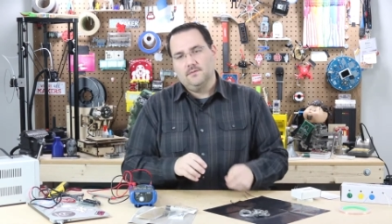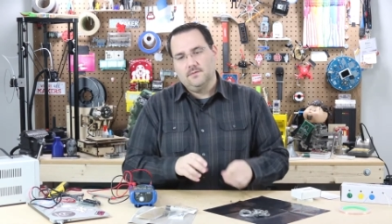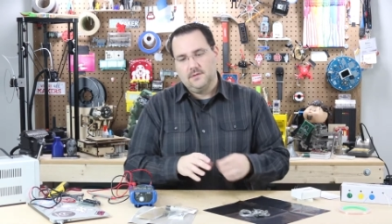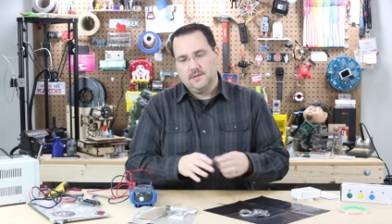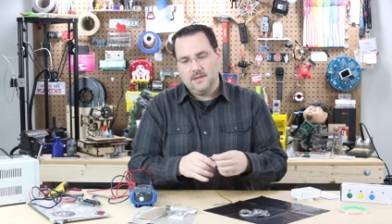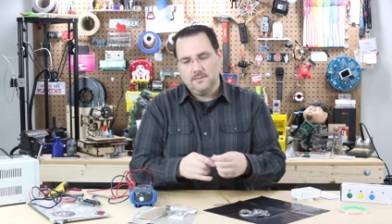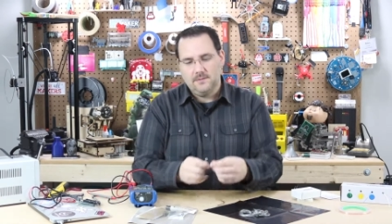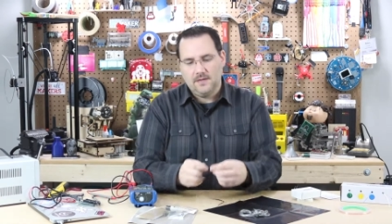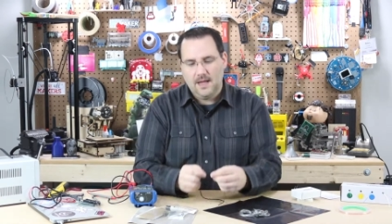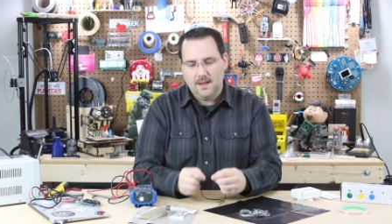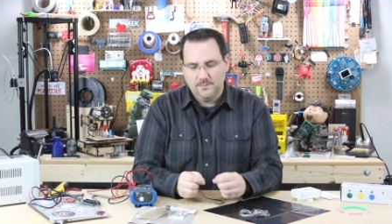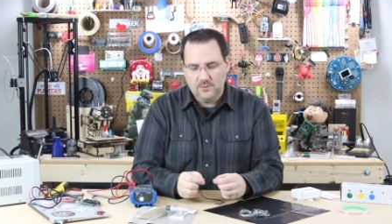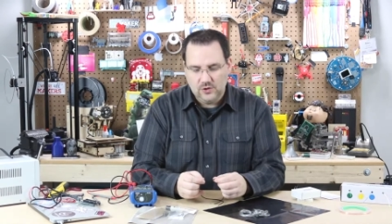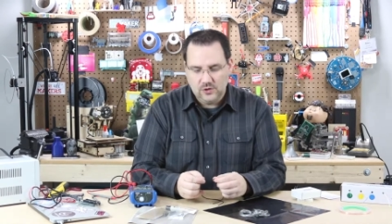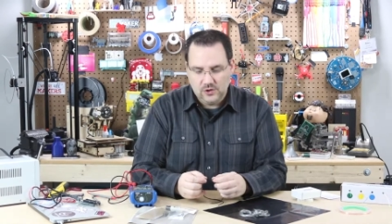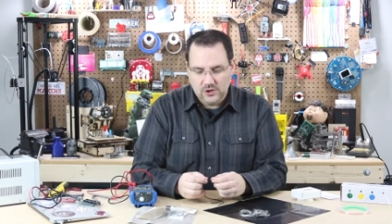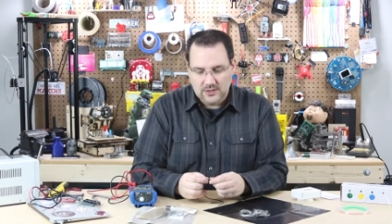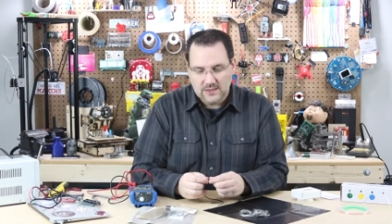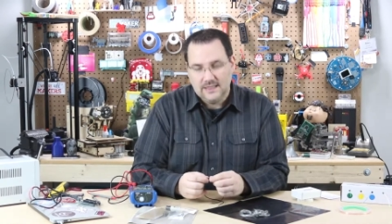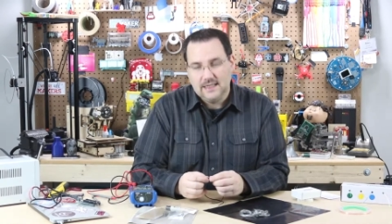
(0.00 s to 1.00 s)
Sometimes
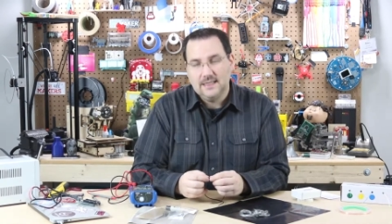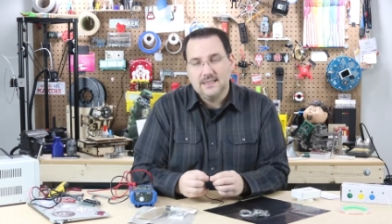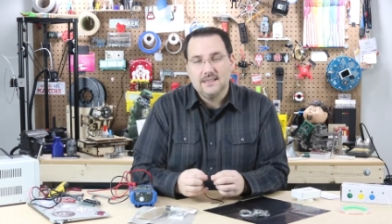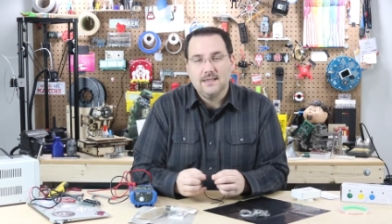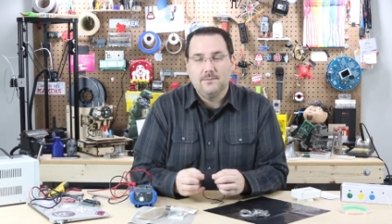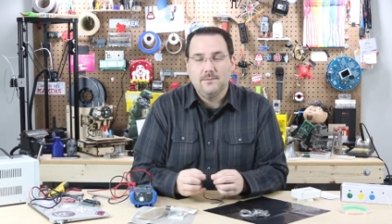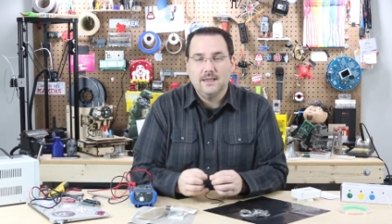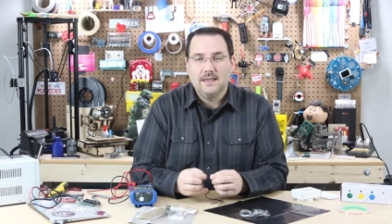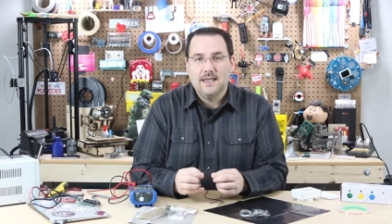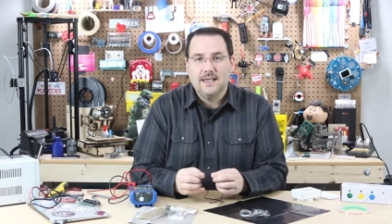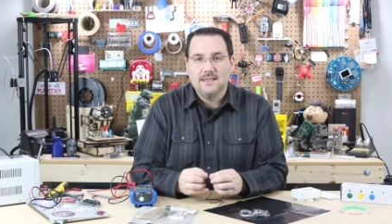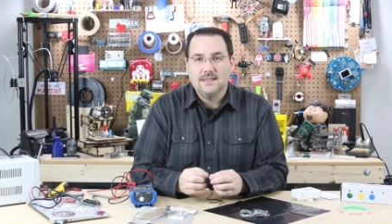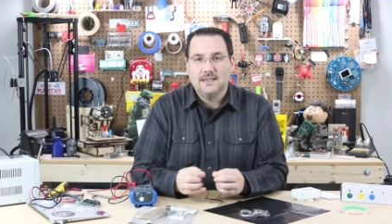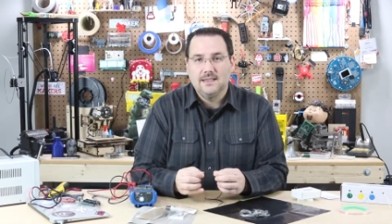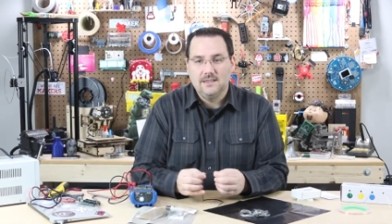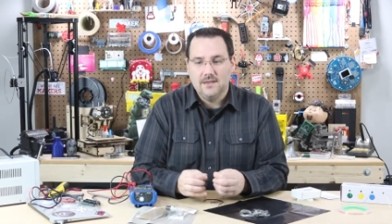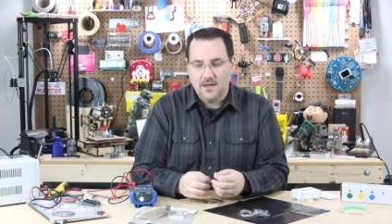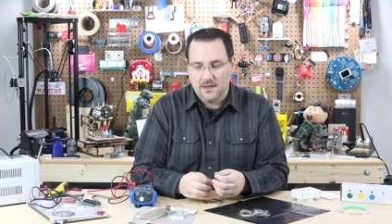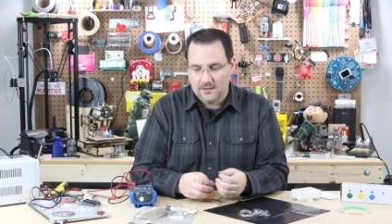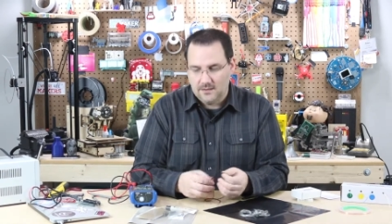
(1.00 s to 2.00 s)
you just need something that's
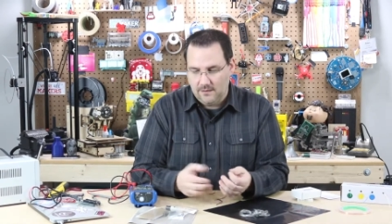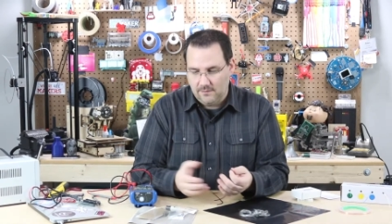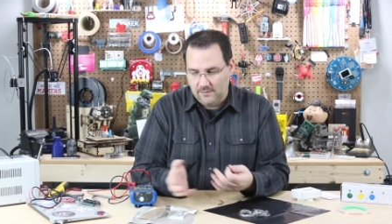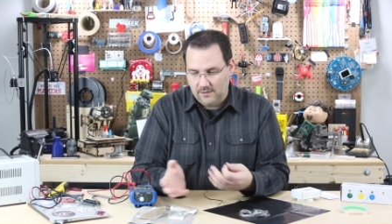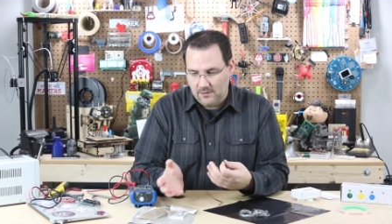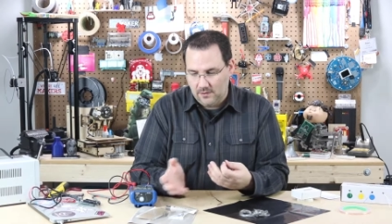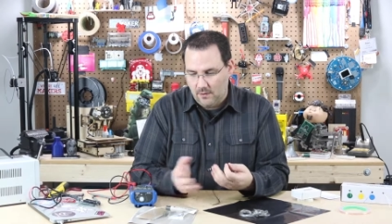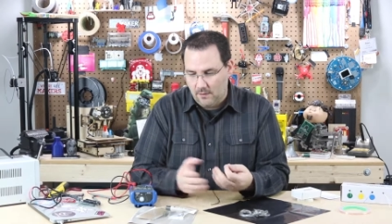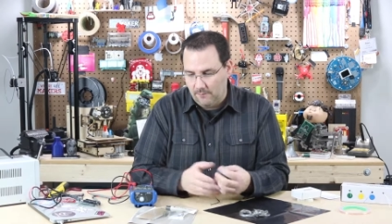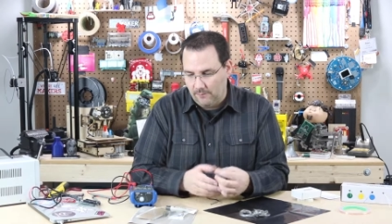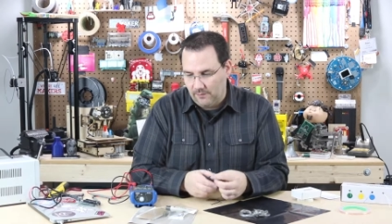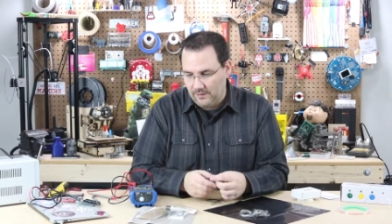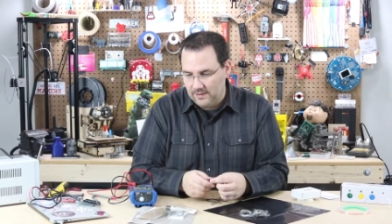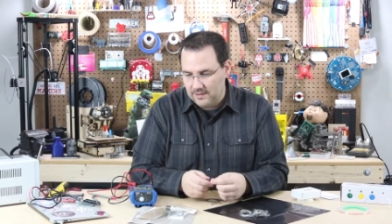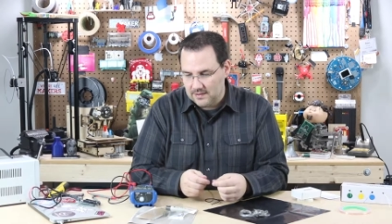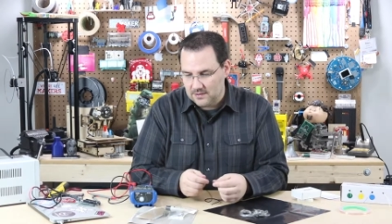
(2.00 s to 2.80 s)
conductive, and hopefully,